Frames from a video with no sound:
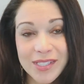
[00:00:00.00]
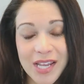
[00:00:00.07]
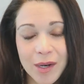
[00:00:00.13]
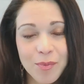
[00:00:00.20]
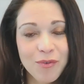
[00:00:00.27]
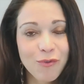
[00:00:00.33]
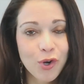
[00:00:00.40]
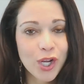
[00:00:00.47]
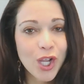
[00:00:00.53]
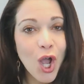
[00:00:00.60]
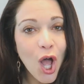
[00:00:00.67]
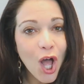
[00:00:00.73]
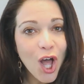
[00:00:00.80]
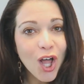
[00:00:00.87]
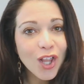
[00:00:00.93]
set up a free
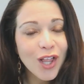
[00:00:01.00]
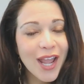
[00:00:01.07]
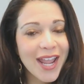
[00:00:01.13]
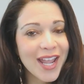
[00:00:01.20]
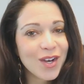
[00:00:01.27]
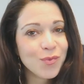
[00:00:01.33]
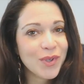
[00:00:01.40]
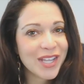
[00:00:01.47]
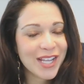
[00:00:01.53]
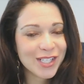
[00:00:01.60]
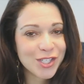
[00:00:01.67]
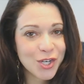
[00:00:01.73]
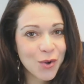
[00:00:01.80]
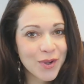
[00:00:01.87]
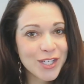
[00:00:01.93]
call and we can get
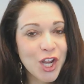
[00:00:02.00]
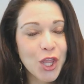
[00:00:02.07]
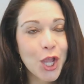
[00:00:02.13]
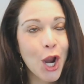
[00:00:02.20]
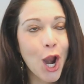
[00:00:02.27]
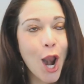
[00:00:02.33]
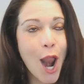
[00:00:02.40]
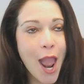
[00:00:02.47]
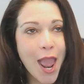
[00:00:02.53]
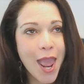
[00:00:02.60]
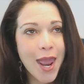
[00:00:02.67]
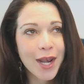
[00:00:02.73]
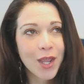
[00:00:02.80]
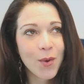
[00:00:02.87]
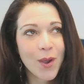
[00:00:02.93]
to know each other
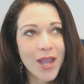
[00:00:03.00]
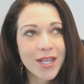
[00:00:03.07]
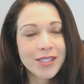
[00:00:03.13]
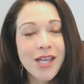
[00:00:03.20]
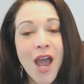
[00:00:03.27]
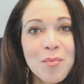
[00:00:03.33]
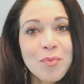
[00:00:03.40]
anyways.